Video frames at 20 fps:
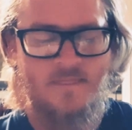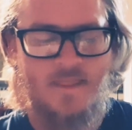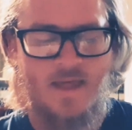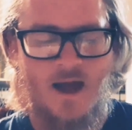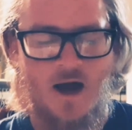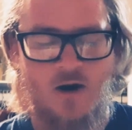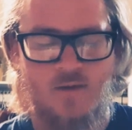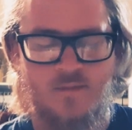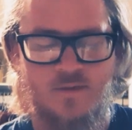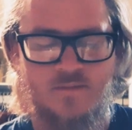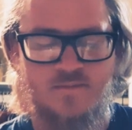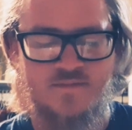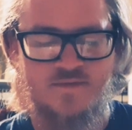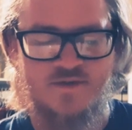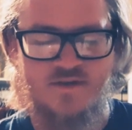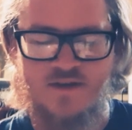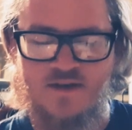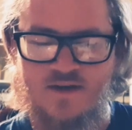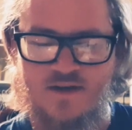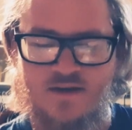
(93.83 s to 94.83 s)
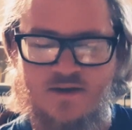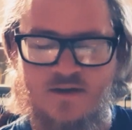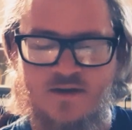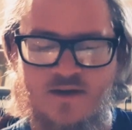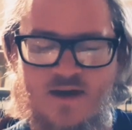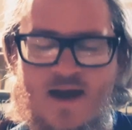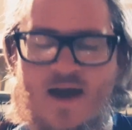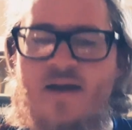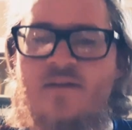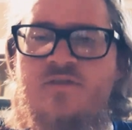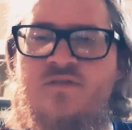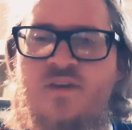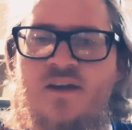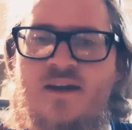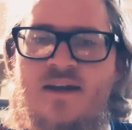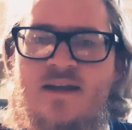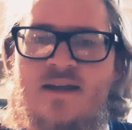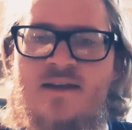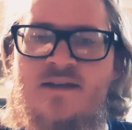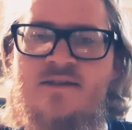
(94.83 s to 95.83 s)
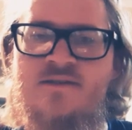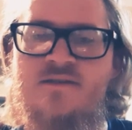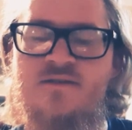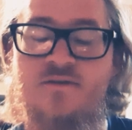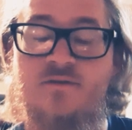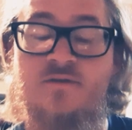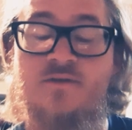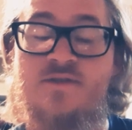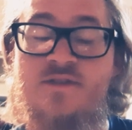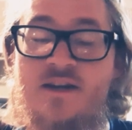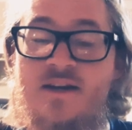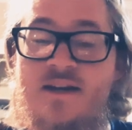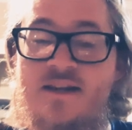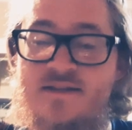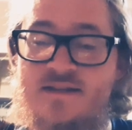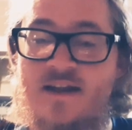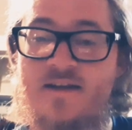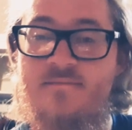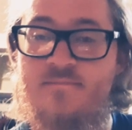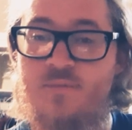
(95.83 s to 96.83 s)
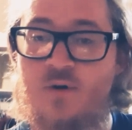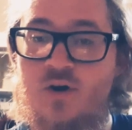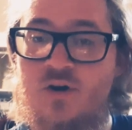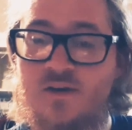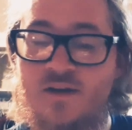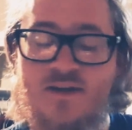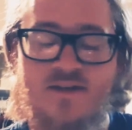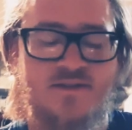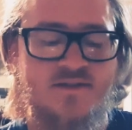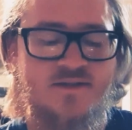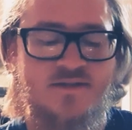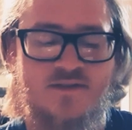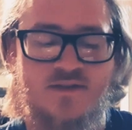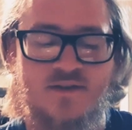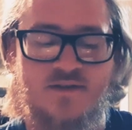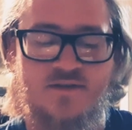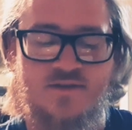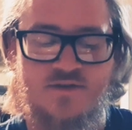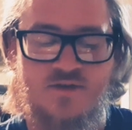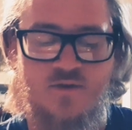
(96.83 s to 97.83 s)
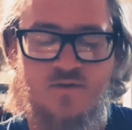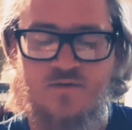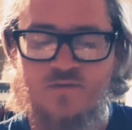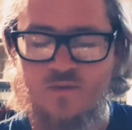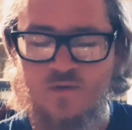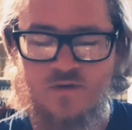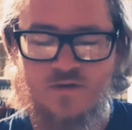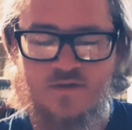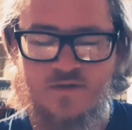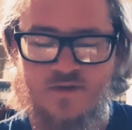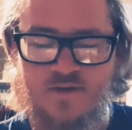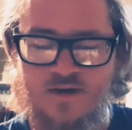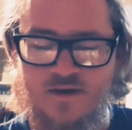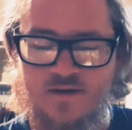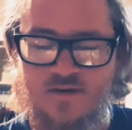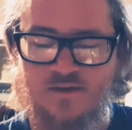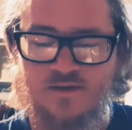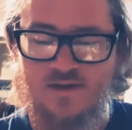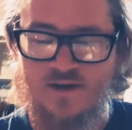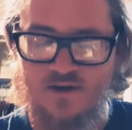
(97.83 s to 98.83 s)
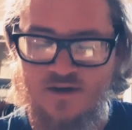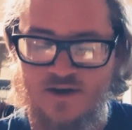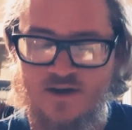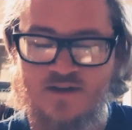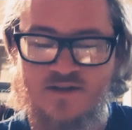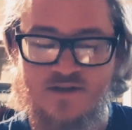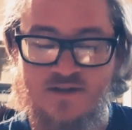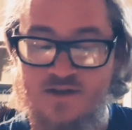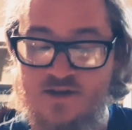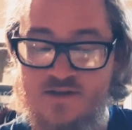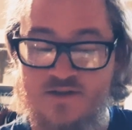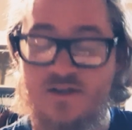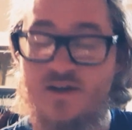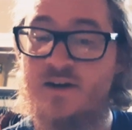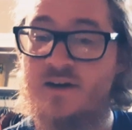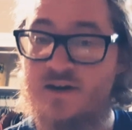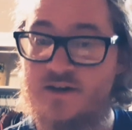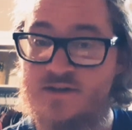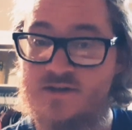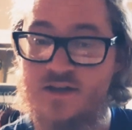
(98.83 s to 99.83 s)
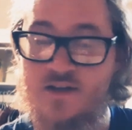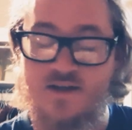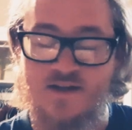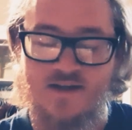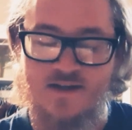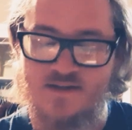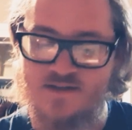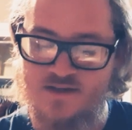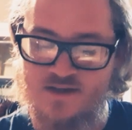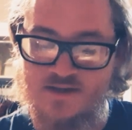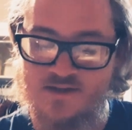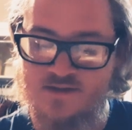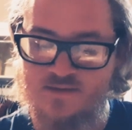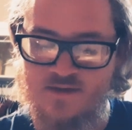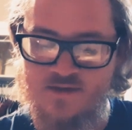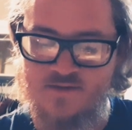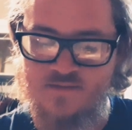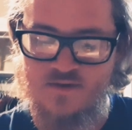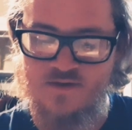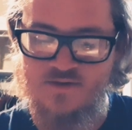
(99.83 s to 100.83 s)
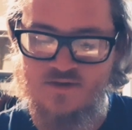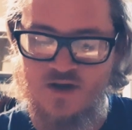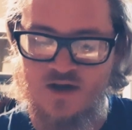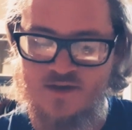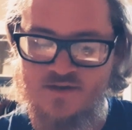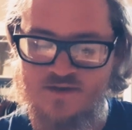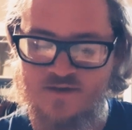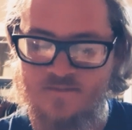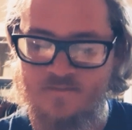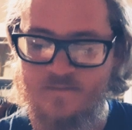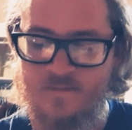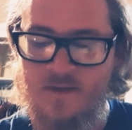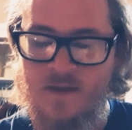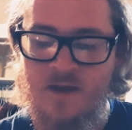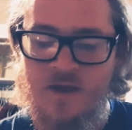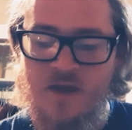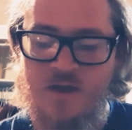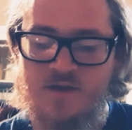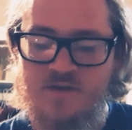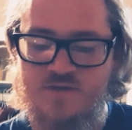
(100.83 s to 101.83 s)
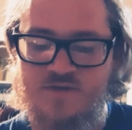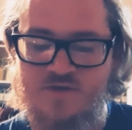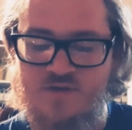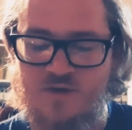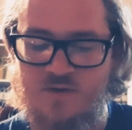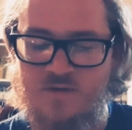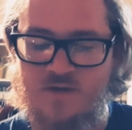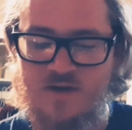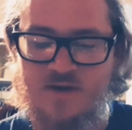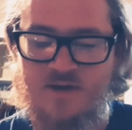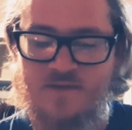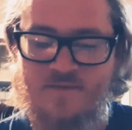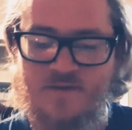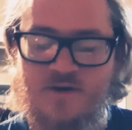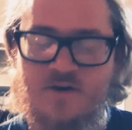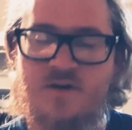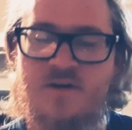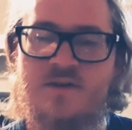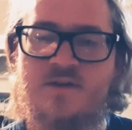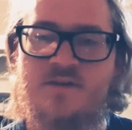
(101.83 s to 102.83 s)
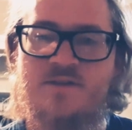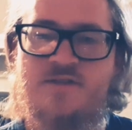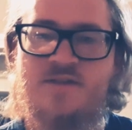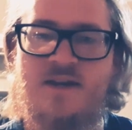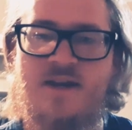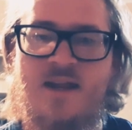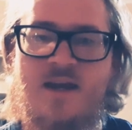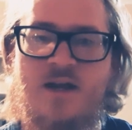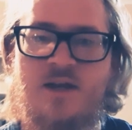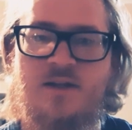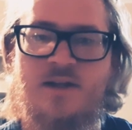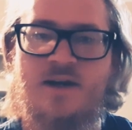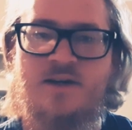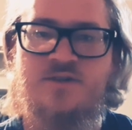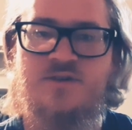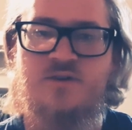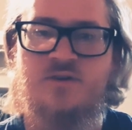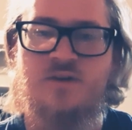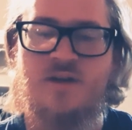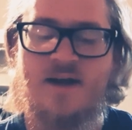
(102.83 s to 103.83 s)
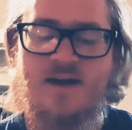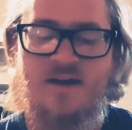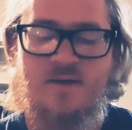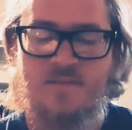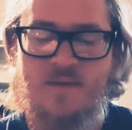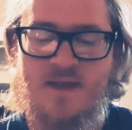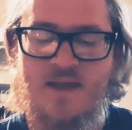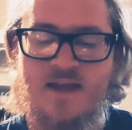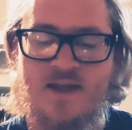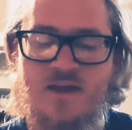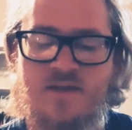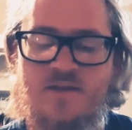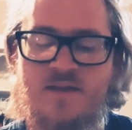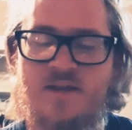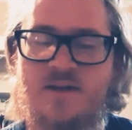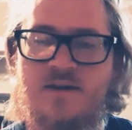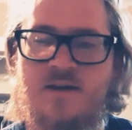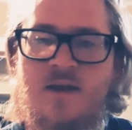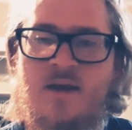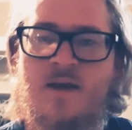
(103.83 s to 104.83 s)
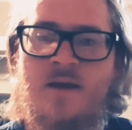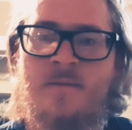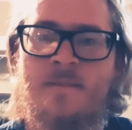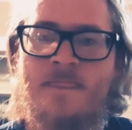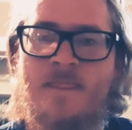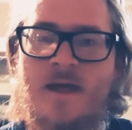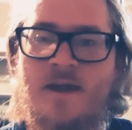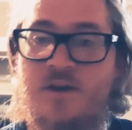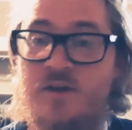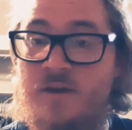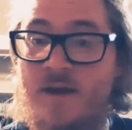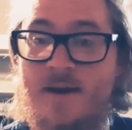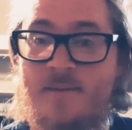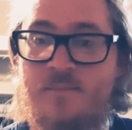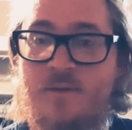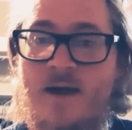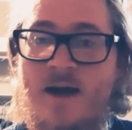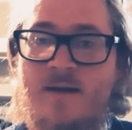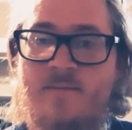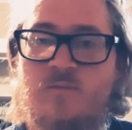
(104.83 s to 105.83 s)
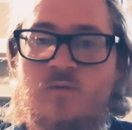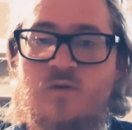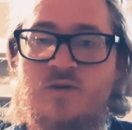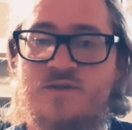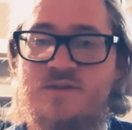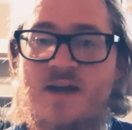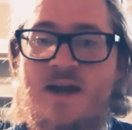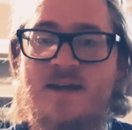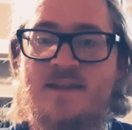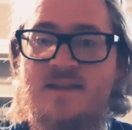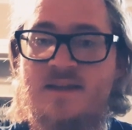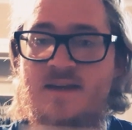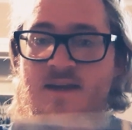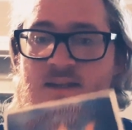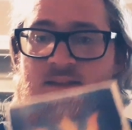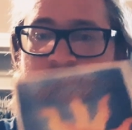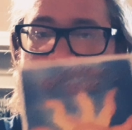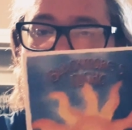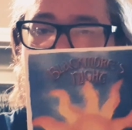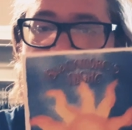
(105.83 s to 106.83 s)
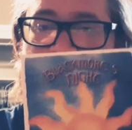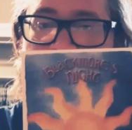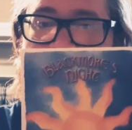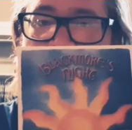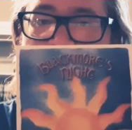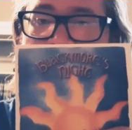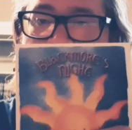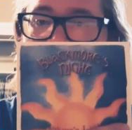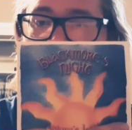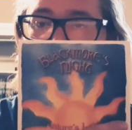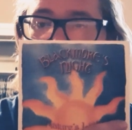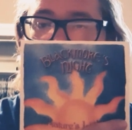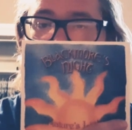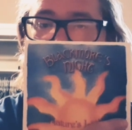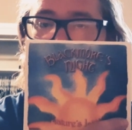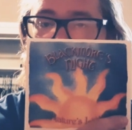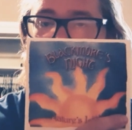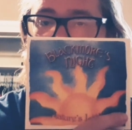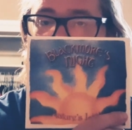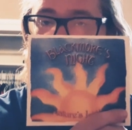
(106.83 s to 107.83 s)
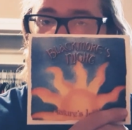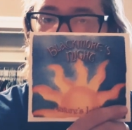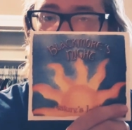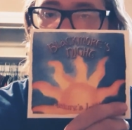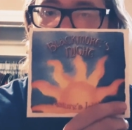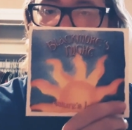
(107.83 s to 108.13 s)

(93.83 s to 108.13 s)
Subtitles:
albums that have CDs, or CDs that have booklets and so forth, and lyrics. And there's lyrics to these, and it's awesome. So if you're a CD collector like me, then and you like Blackmore's Night, then get this thing because it looks